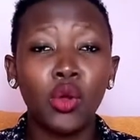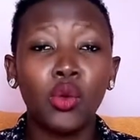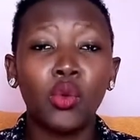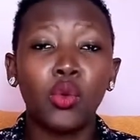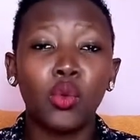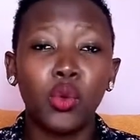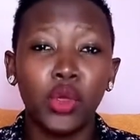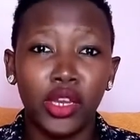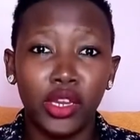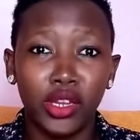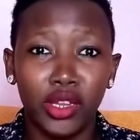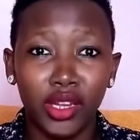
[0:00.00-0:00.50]

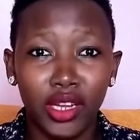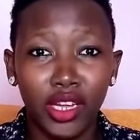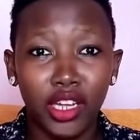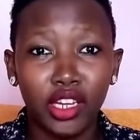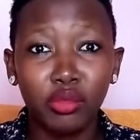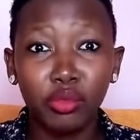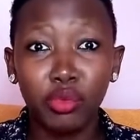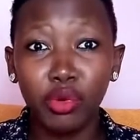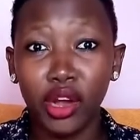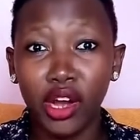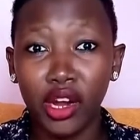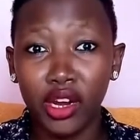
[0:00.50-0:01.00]
when you learn
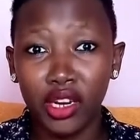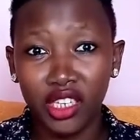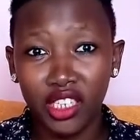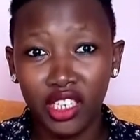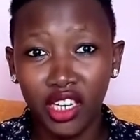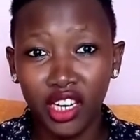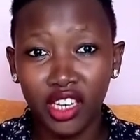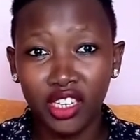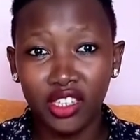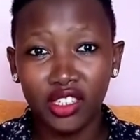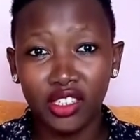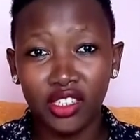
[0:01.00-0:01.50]

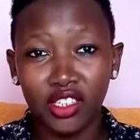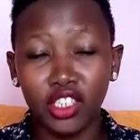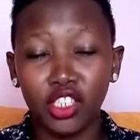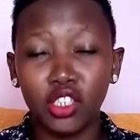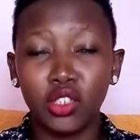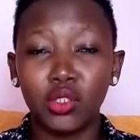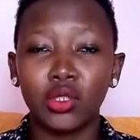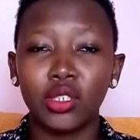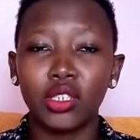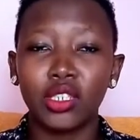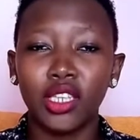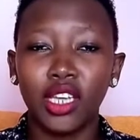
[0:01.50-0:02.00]
prioritizing you
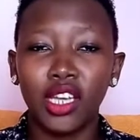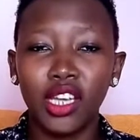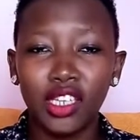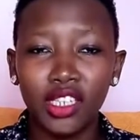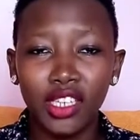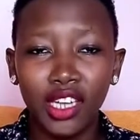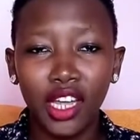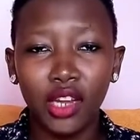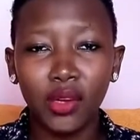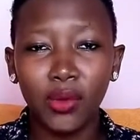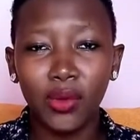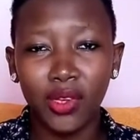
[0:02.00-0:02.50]
start
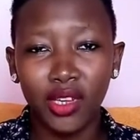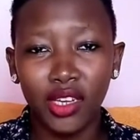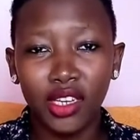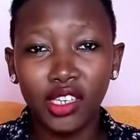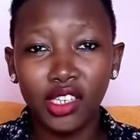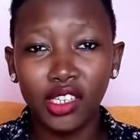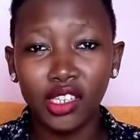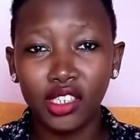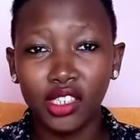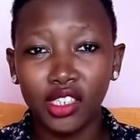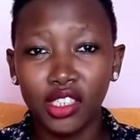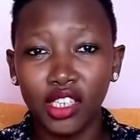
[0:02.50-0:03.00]

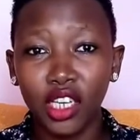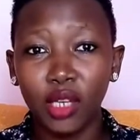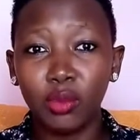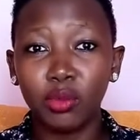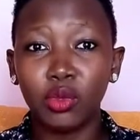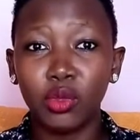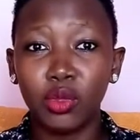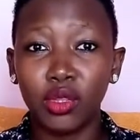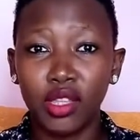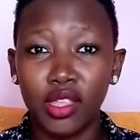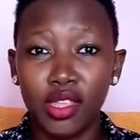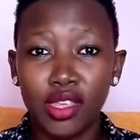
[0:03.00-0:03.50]
allocating time to
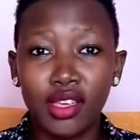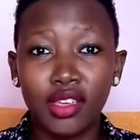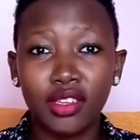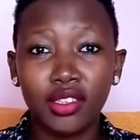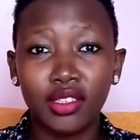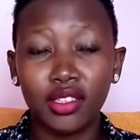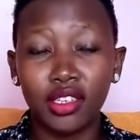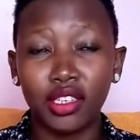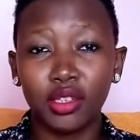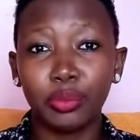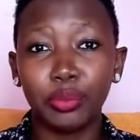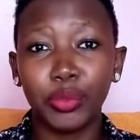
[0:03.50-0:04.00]
the things
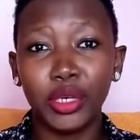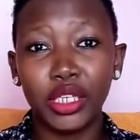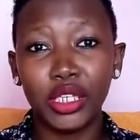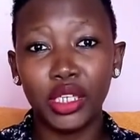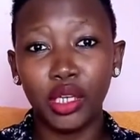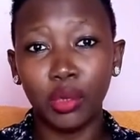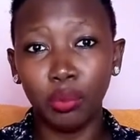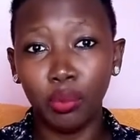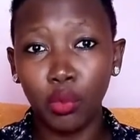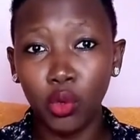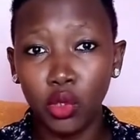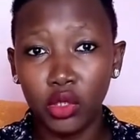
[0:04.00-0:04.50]
that matter
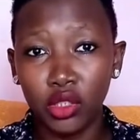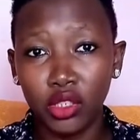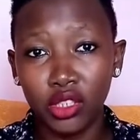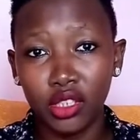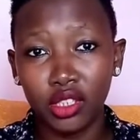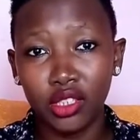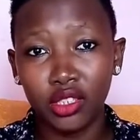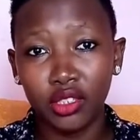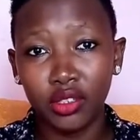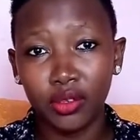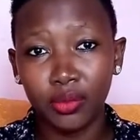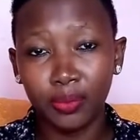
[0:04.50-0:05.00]

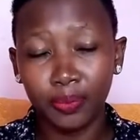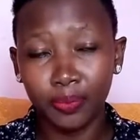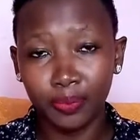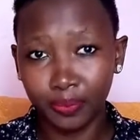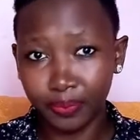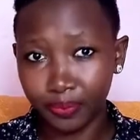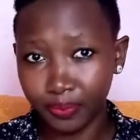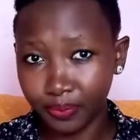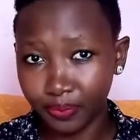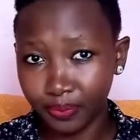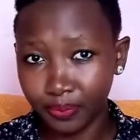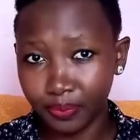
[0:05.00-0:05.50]
most
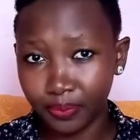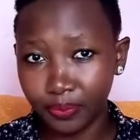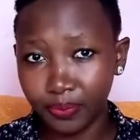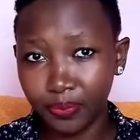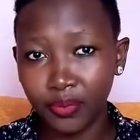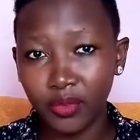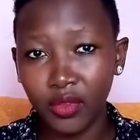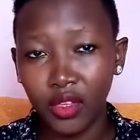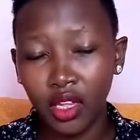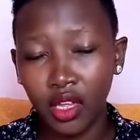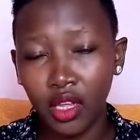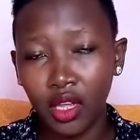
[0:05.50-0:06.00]

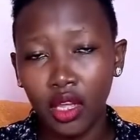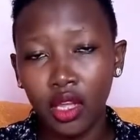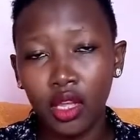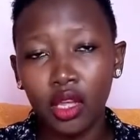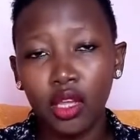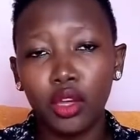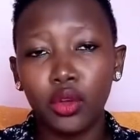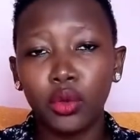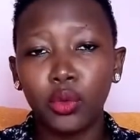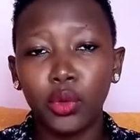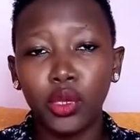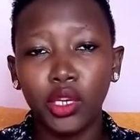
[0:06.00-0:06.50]

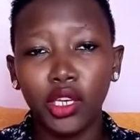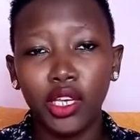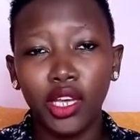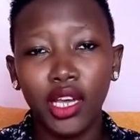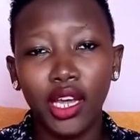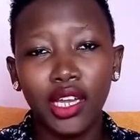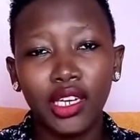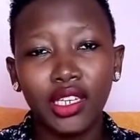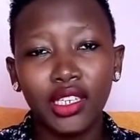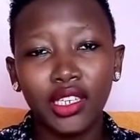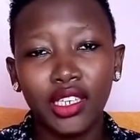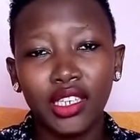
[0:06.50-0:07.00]
and when you
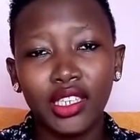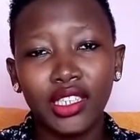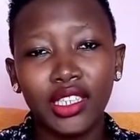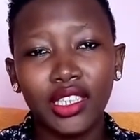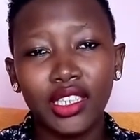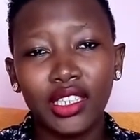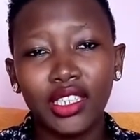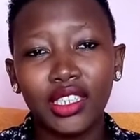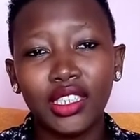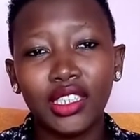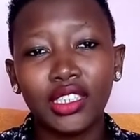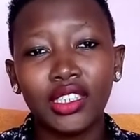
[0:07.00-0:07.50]
allocate
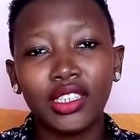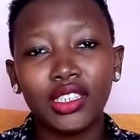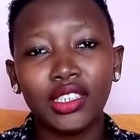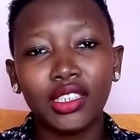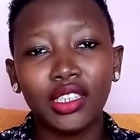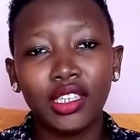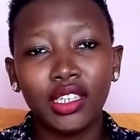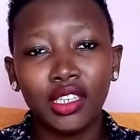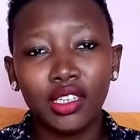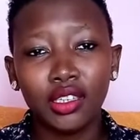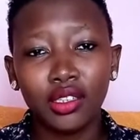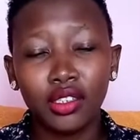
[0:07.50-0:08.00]
things
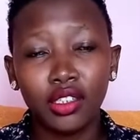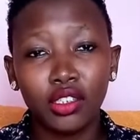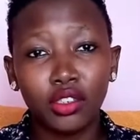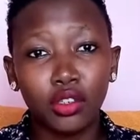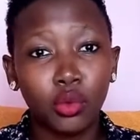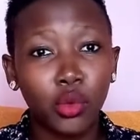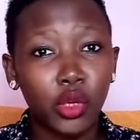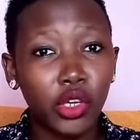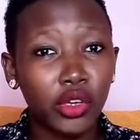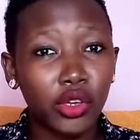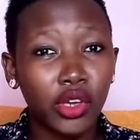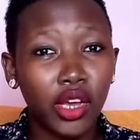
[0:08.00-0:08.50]

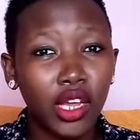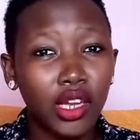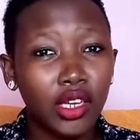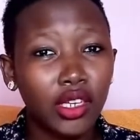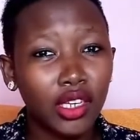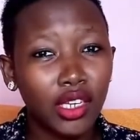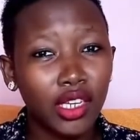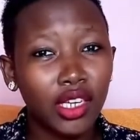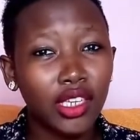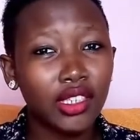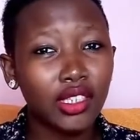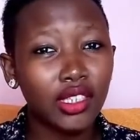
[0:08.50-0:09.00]
when you
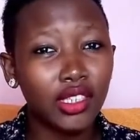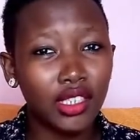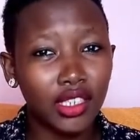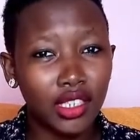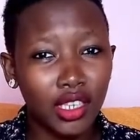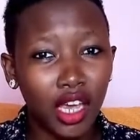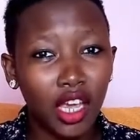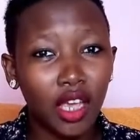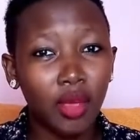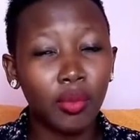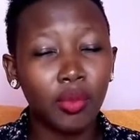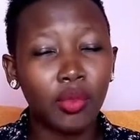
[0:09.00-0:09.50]
allocate the
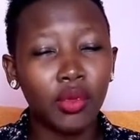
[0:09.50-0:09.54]
time